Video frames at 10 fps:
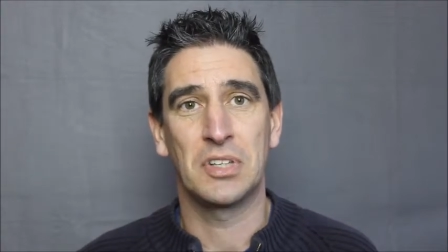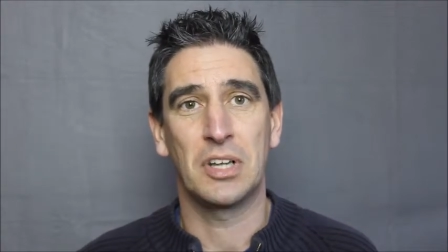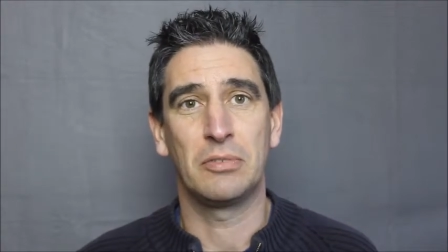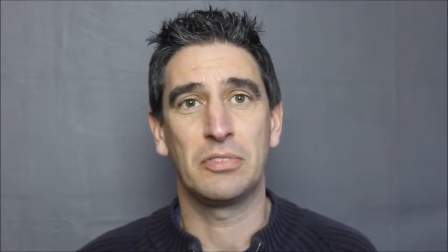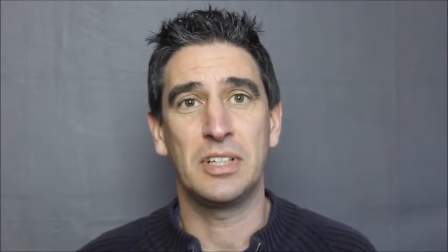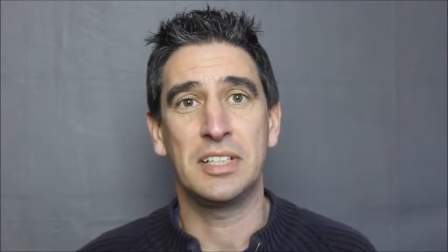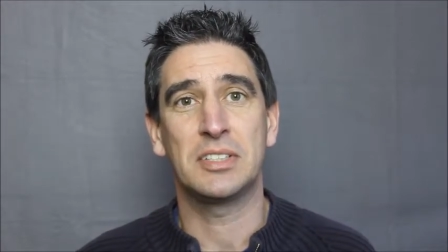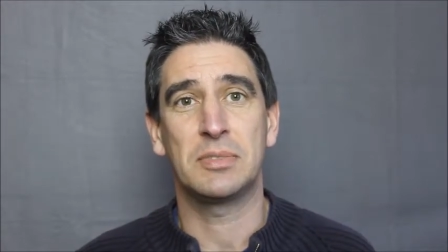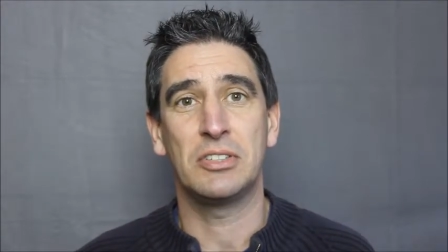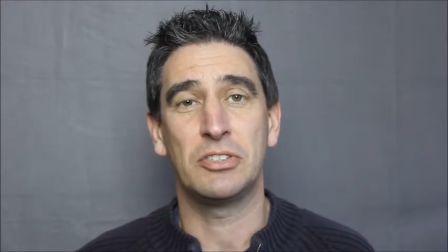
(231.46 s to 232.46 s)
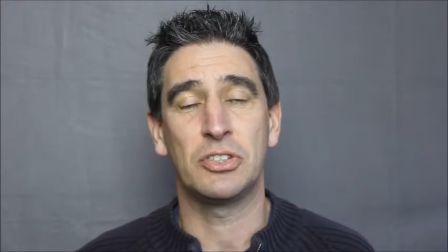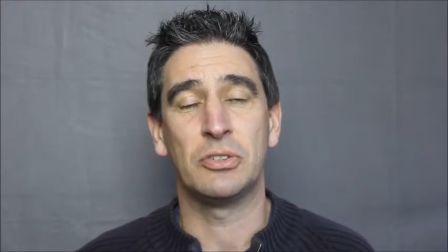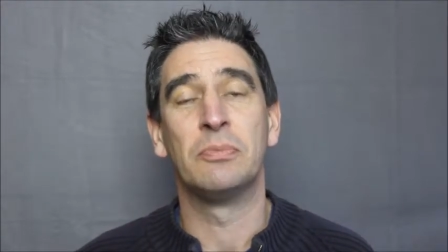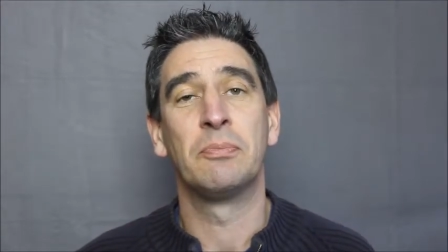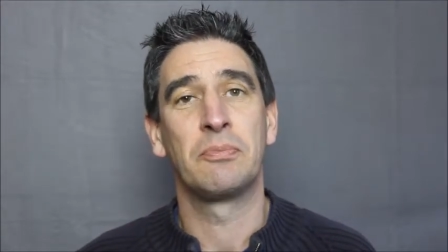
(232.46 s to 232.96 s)
Hopefully see you
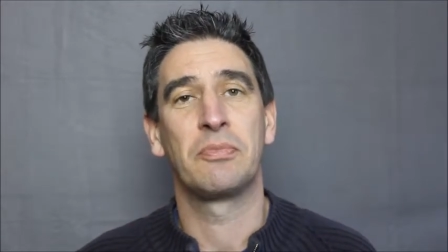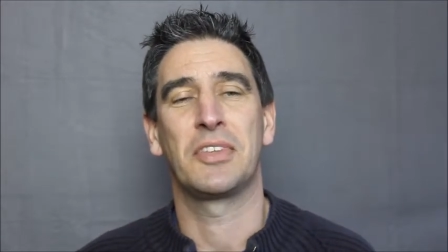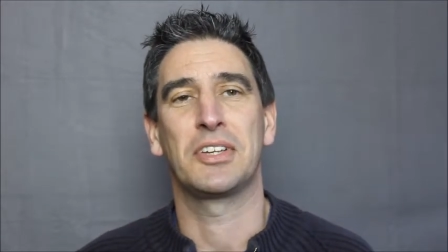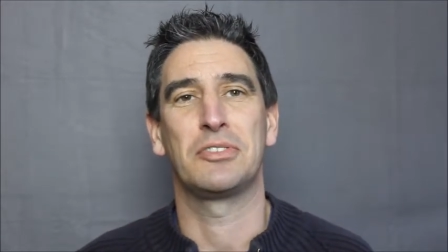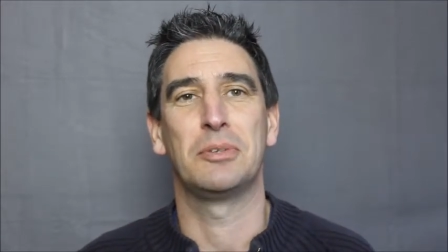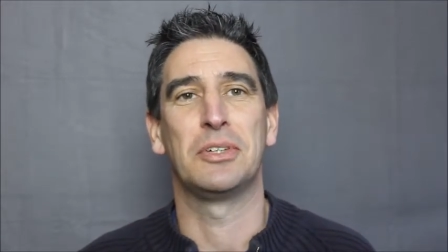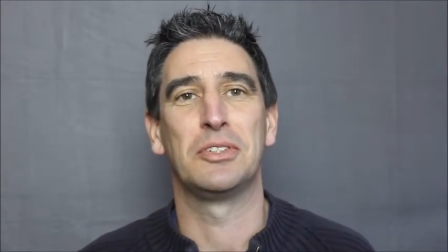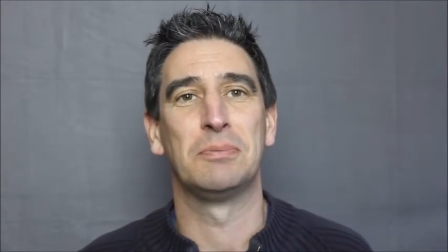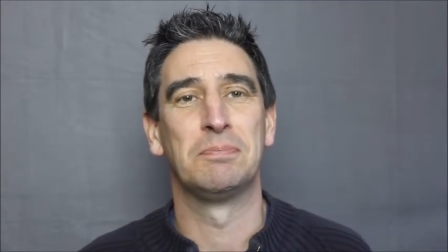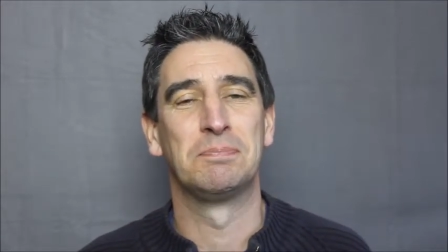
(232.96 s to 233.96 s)
soon. Thanks very much.